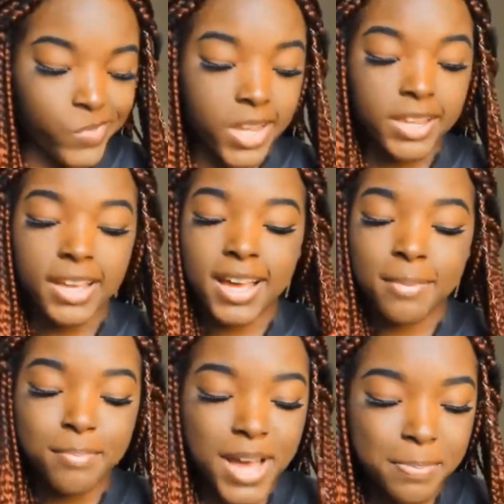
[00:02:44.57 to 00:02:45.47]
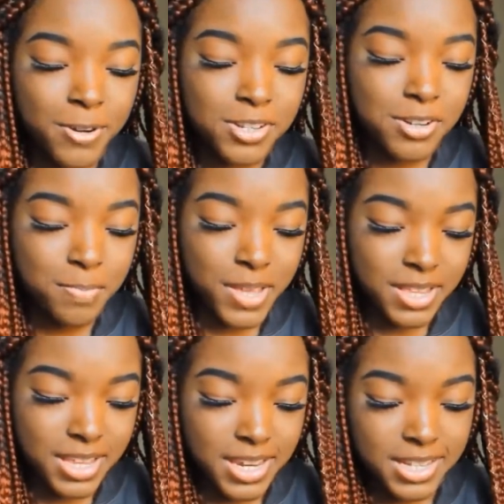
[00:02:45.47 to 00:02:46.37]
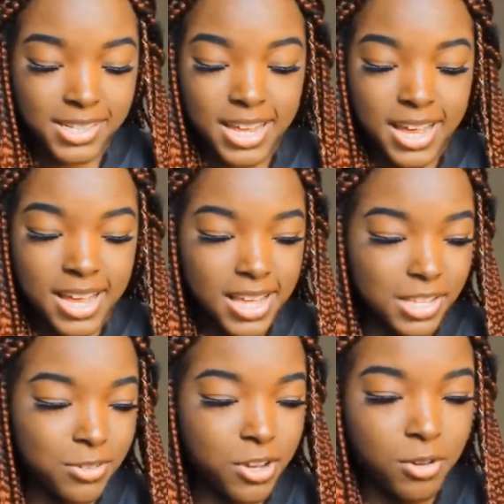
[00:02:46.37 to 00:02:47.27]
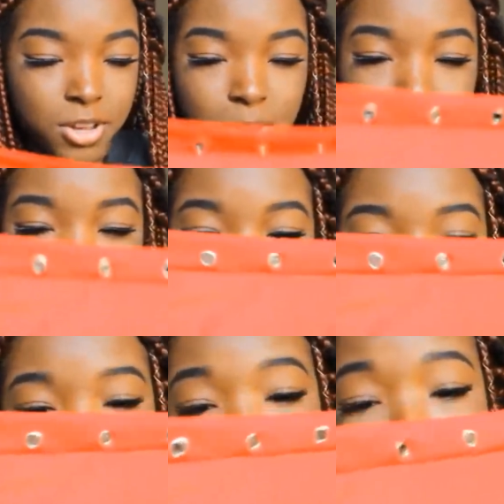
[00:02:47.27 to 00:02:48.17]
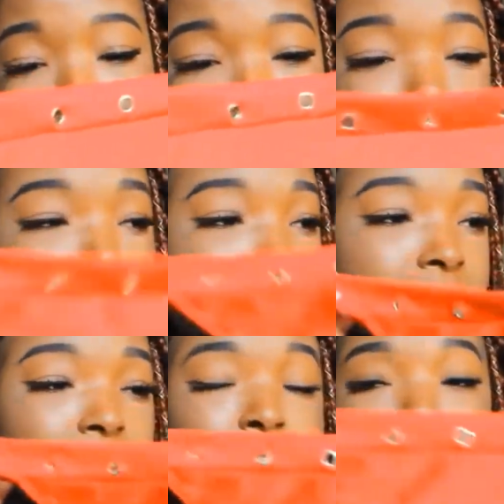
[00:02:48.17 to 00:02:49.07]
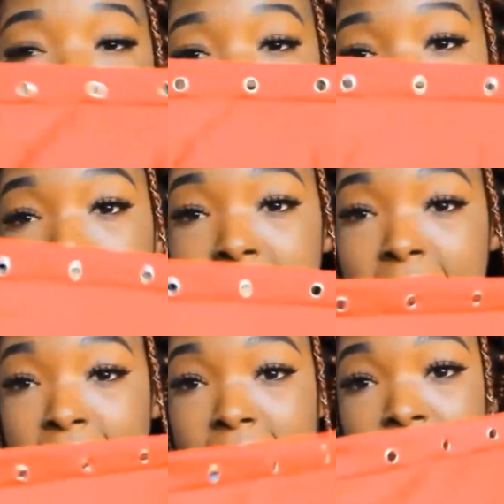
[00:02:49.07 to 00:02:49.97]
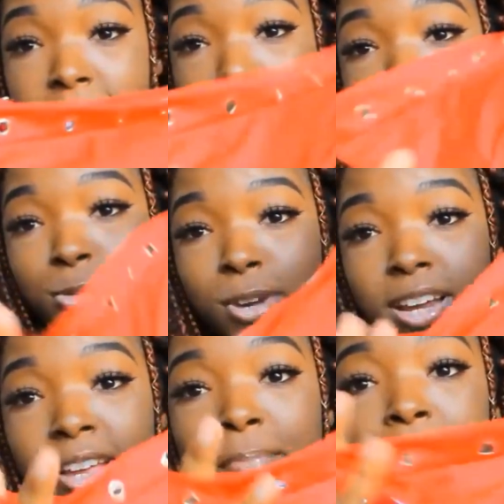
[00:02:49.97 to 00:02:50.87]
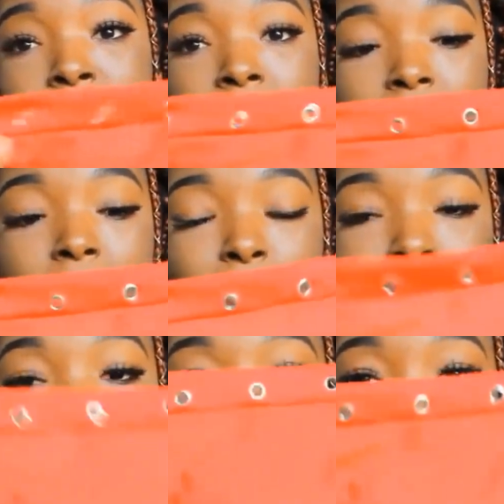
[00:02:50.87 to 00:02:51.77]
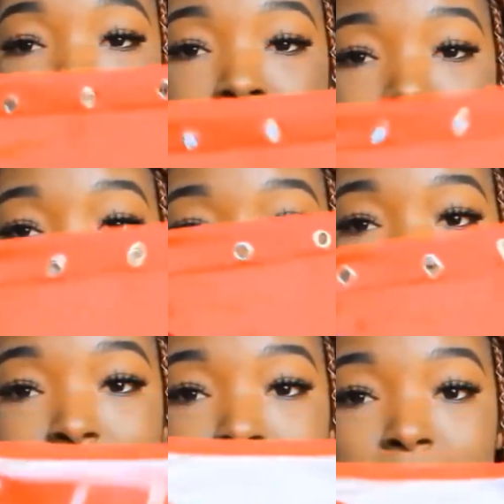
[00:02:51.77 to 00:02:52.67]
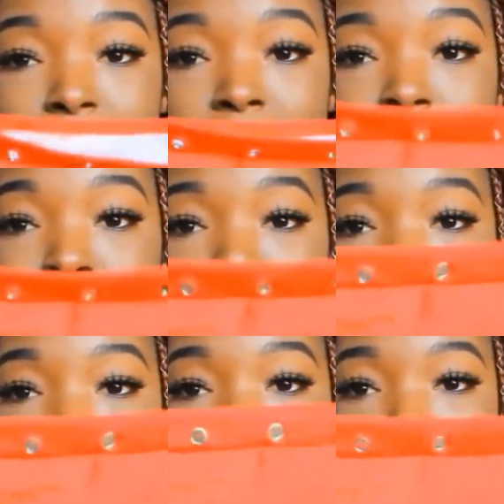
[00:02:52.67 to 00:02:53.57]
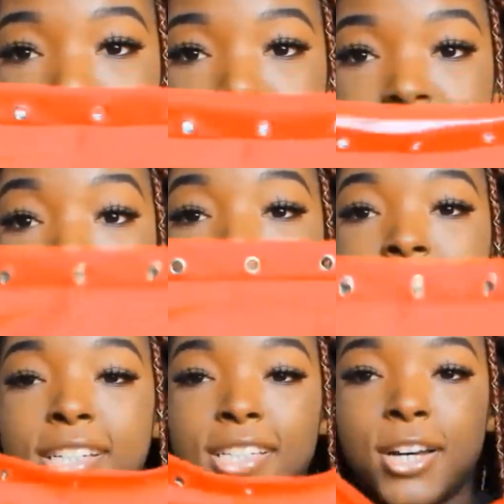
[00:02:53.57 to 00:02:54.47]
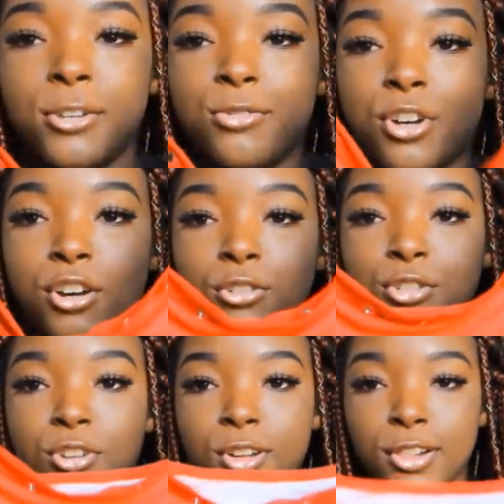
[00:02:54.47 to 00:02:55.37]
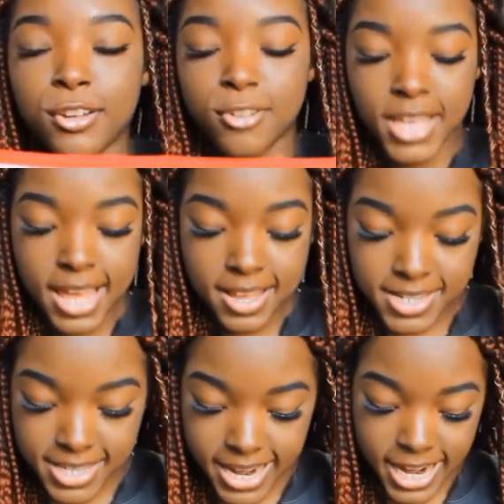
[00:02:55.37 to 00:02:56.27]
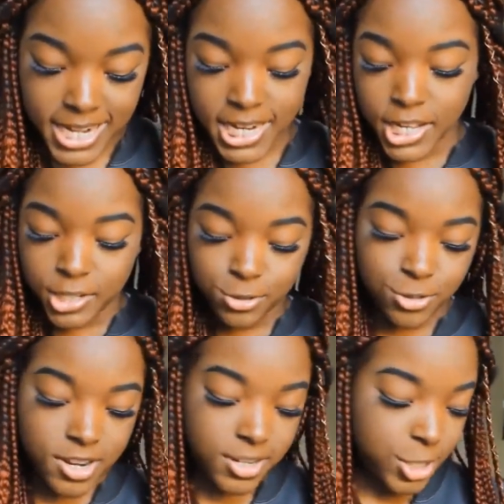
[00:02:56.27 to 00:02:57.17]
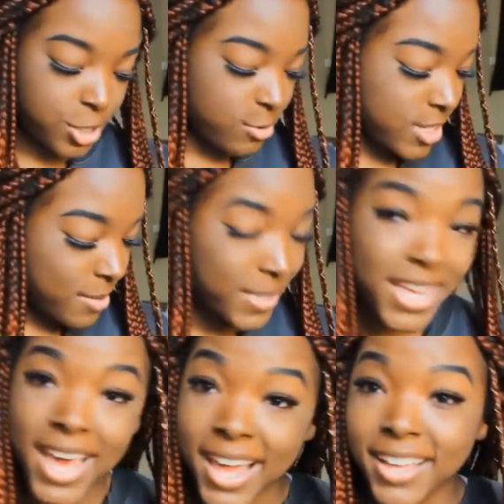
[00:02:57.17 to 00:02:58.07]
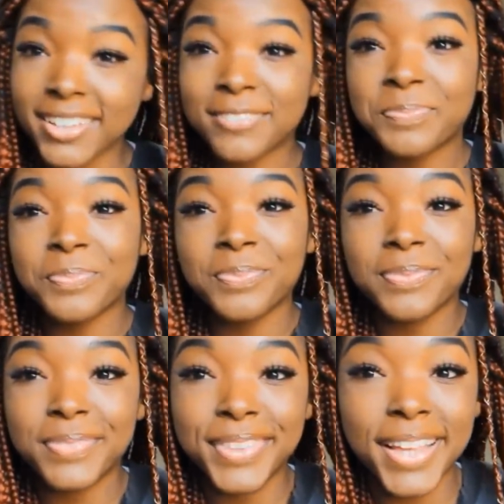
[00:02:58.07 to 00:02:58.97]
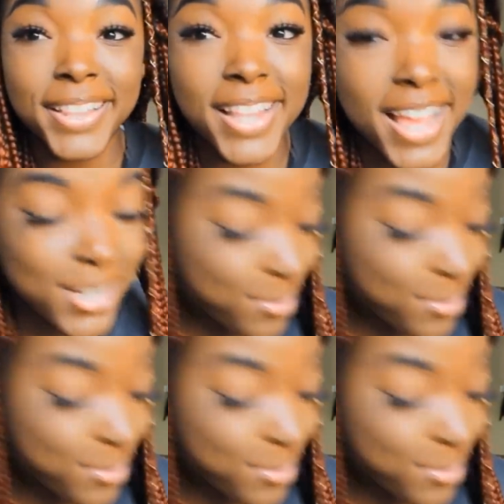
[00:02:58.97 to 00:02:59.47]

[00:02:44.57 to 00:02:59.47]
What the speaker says: yeah, my personal opinion is that, you know, could have been a little better. I'm honestly gonna give it a 6 out of 10 if I had to rate it. But this is the back of it, so as you can tell, it's a little cheeky. So, you know, you're showing little cakes there. You're trying to show some cake, then that